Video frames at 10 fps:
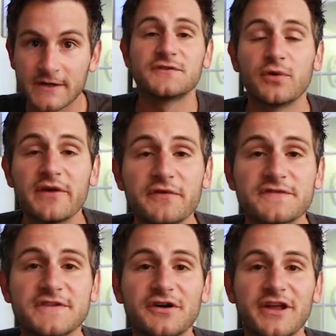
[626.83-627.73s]
So if you're
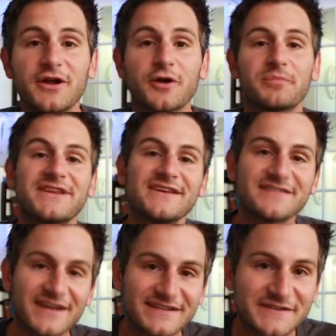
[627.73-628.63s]
still here, please
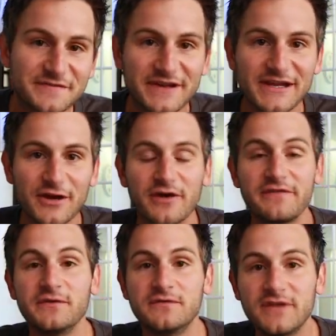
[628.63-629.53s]
like this video
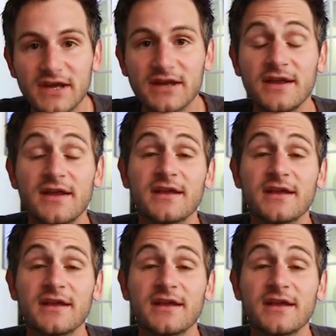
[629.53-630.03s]
if you did.